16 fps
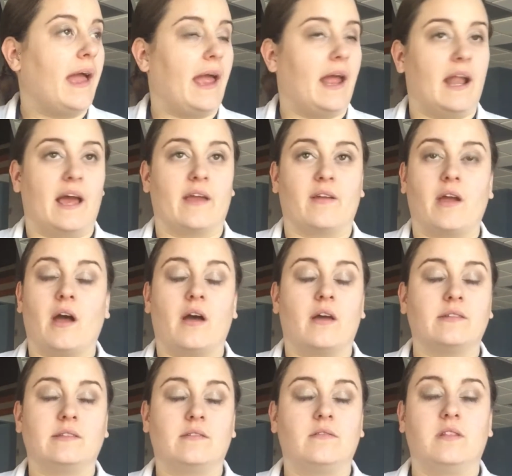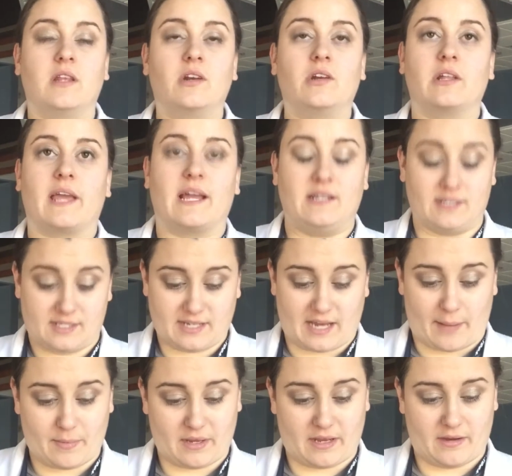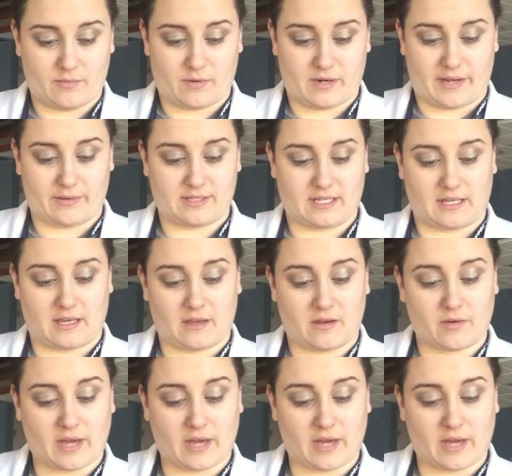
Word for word: and I literally had to stop at what I was thinking.